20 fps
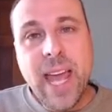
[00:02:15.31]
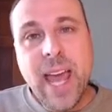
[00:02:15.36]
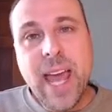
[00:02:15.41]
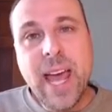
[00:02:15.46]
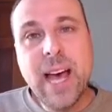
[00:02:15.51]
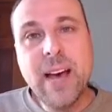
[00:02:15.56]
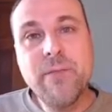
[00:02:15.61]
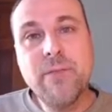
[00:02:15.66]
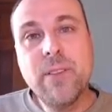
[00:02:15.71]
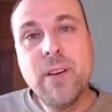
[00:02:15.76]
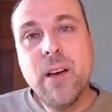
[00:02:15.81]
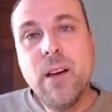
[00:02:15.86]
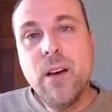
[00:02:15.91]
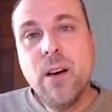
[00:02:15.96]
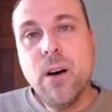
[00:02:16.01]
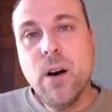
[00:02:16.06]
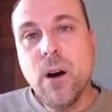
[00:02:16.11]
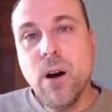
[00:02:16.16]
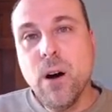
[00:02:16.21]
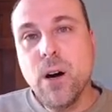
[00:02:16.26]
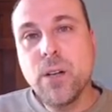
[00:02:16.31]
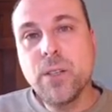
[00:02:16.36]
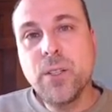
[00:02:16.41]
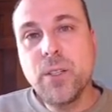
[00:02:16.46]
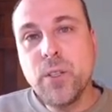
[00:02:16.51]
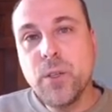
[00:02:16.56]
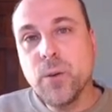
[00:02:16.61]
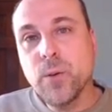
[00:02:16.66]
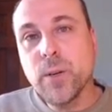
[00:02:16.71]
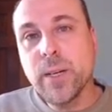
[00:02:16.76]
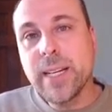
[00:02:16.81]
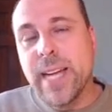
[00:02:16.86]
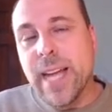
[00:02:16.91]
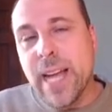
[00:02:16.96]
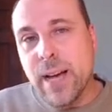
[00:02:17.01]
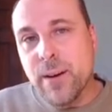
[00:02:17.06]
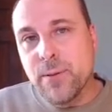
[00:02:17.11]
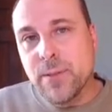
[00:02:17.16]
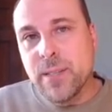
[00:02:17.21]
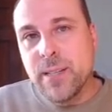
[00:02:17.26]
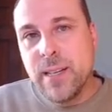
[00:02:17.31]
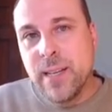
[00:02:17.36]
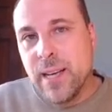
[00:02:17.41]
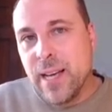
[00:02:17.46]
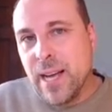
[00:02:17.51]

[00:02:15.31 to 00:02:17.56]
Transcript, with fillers: have on your account.